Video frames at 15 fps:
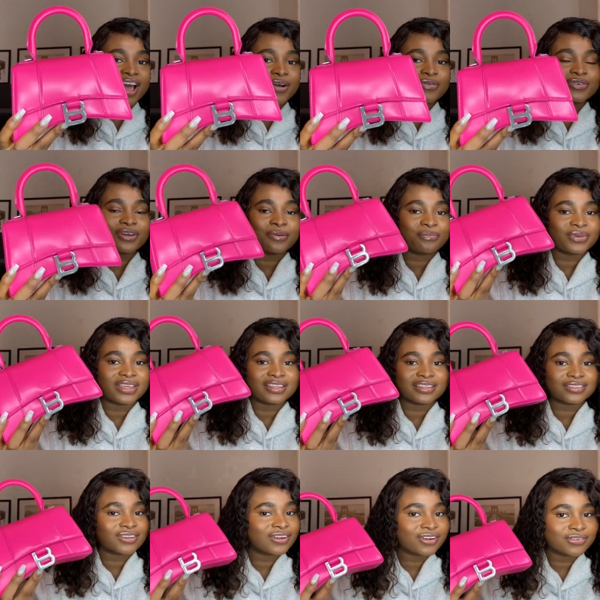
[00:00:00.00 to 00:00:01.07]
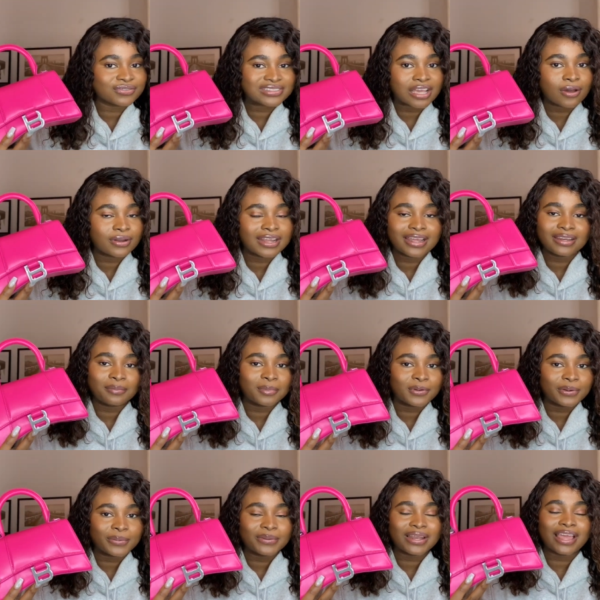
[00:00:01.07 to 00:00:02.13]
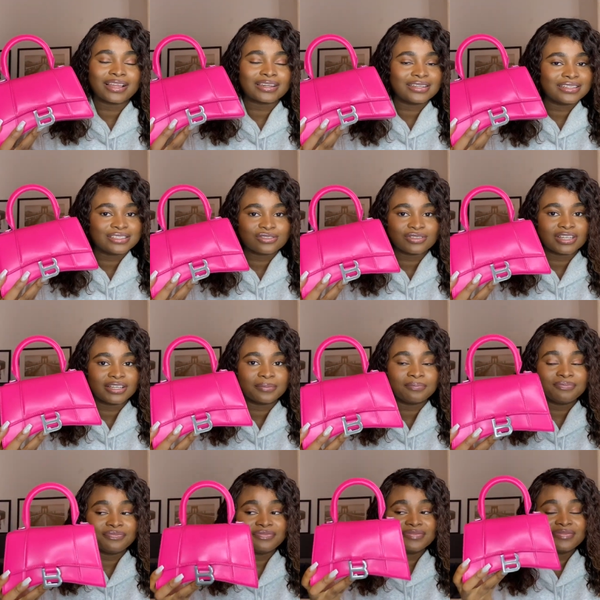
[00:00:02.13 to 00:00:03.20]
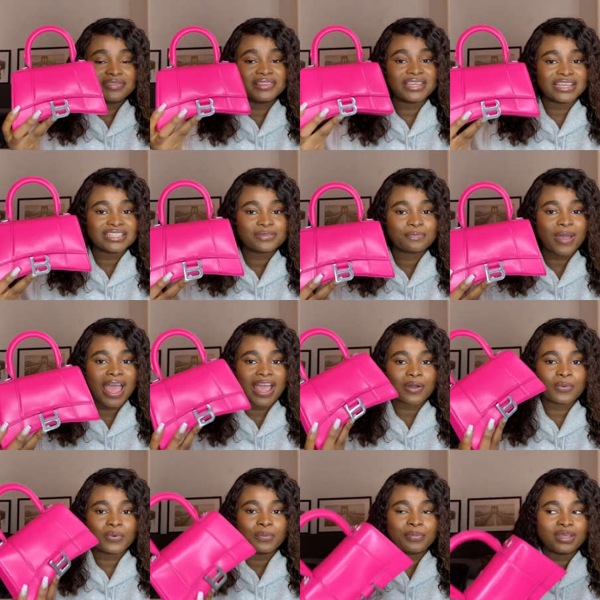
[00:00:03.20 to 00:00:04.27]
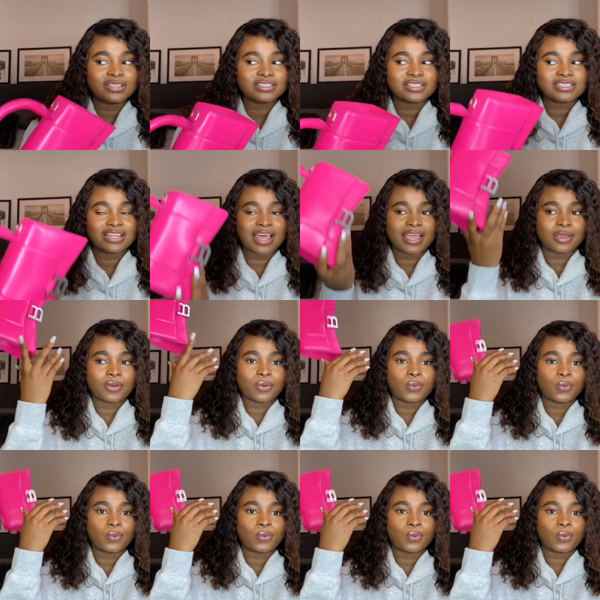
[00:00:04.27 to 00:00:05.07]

will not be the talk of town anymore like literally this bag will be just like